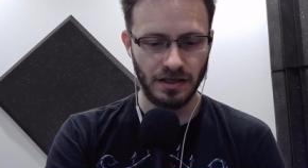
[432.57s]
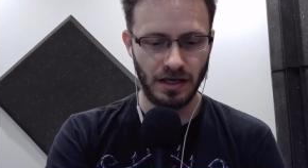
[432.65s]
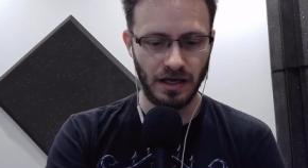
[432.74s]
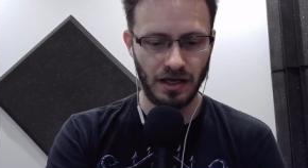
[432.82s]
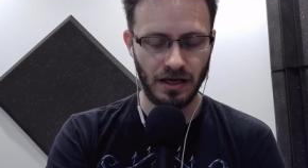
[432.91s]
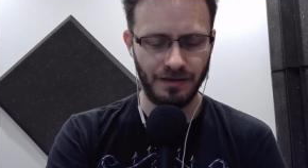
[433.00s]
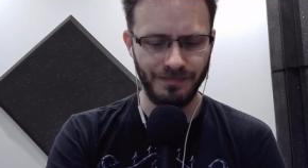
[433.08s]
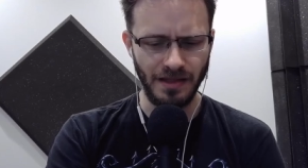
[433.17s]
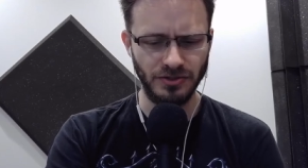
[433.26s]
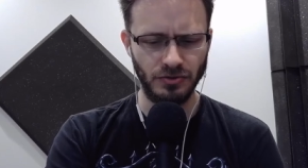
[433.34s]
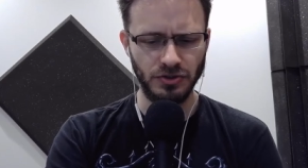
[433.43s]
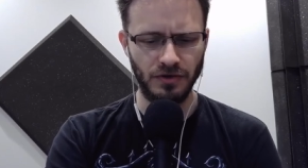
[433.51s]
I'm
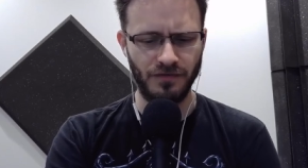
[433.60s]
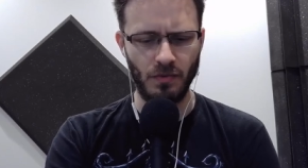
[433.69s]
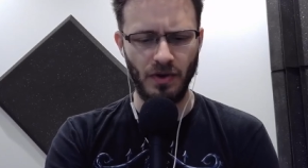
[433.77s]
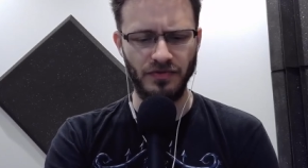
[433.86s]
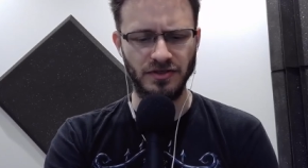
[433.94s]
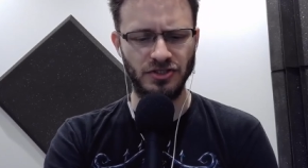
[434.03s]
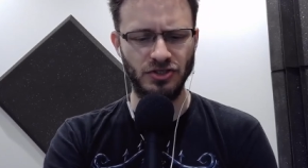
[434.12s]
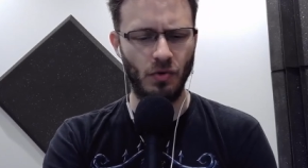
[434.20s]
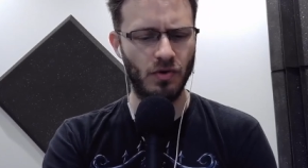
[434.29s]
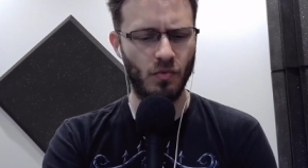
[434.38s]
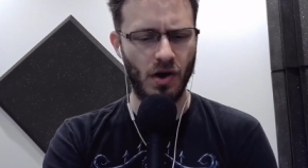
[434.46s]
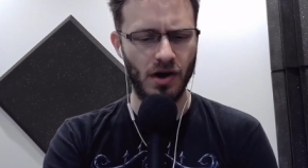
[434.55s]
not so sure if I want the
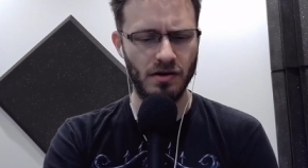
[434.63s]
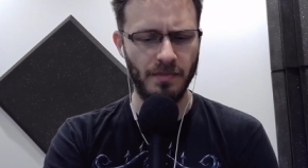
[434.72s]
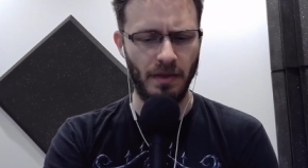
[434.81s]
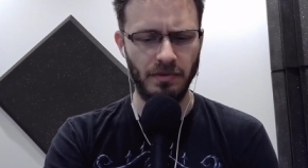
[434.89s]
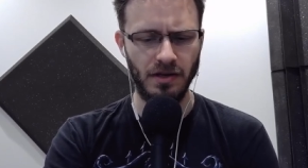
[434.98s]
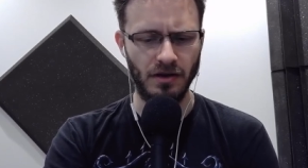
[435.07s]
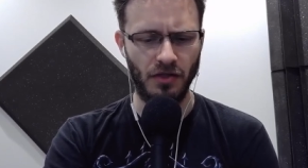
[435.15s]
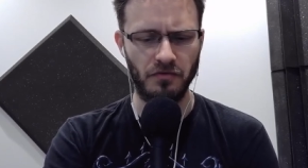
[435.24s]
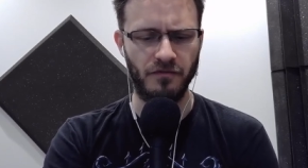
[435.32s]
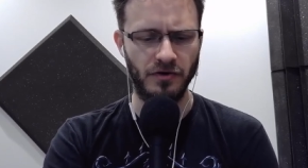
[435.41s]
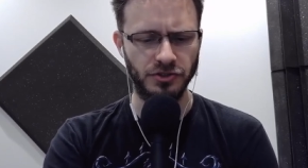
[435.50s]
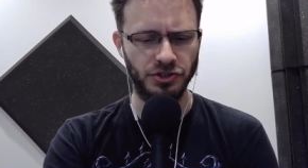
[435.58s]
soda water, maybe another
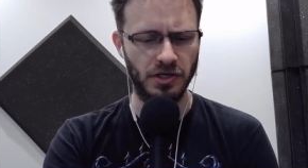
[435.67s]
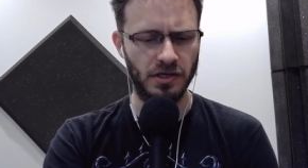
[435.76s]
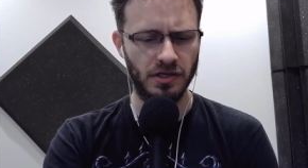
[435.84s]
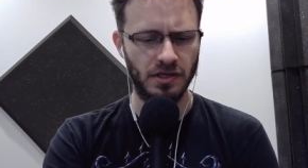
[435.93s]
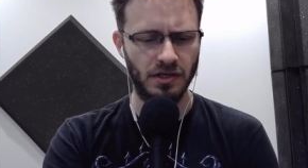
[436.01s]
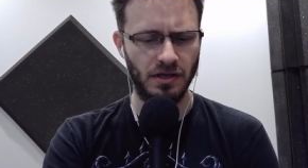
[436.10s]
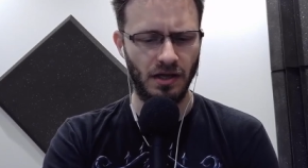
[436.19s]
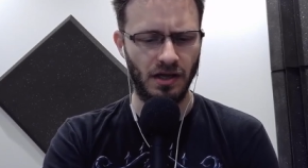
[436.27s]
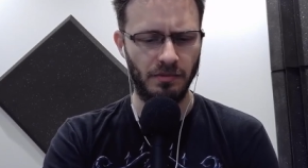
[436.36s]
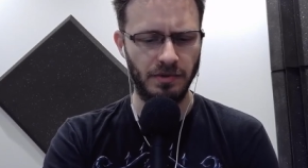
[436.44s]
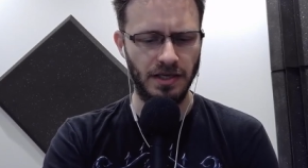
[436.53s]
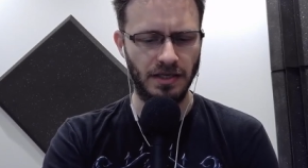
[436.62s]
version,
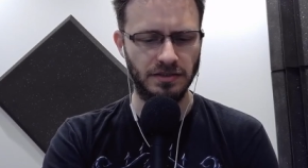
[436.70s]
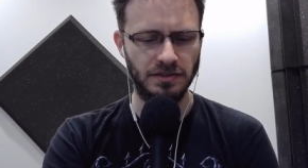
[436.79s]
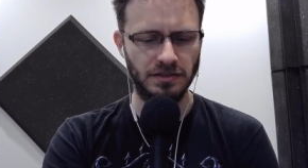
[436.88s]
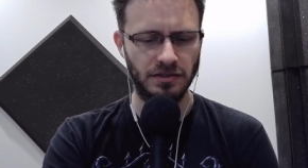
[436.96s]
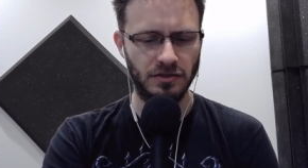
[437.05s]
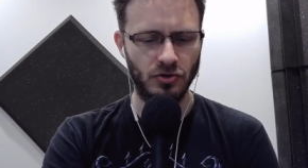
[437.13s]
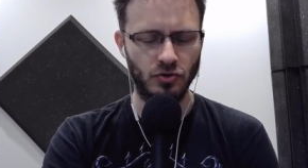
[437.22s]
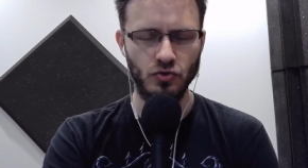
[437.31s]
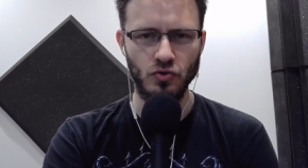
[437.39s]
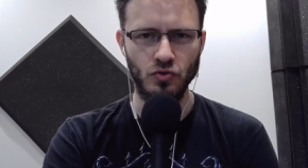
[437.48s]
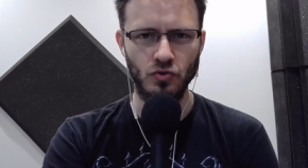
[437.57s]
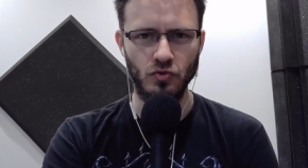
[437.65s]
but yes.
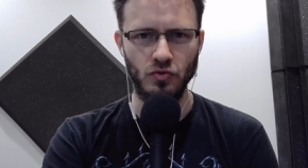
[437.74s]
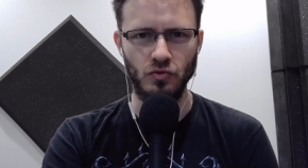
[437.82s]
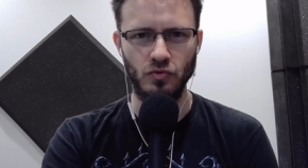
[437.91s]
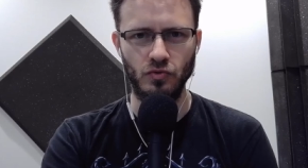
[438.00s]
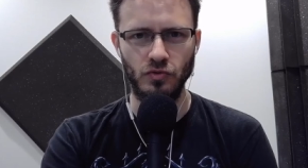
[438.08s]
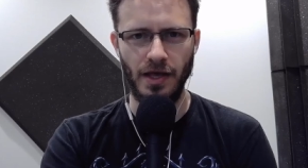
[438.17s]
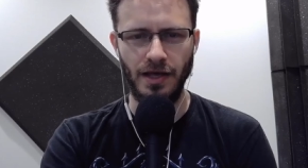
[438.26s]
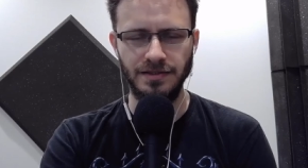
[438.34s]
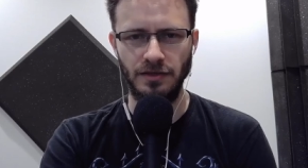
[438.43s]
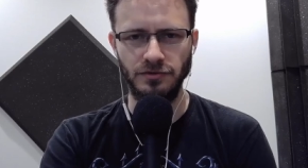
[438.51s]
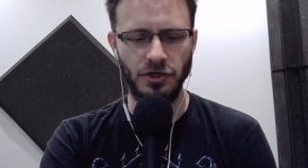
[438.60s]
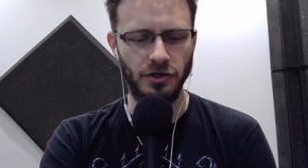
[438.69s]
Ooh, yeah, it
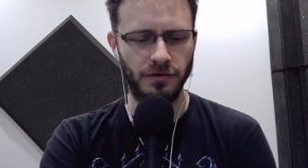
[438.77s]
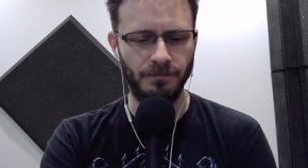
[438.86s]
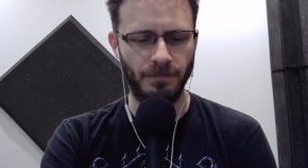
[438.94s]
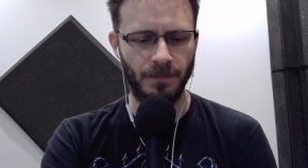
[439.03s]
sounds good.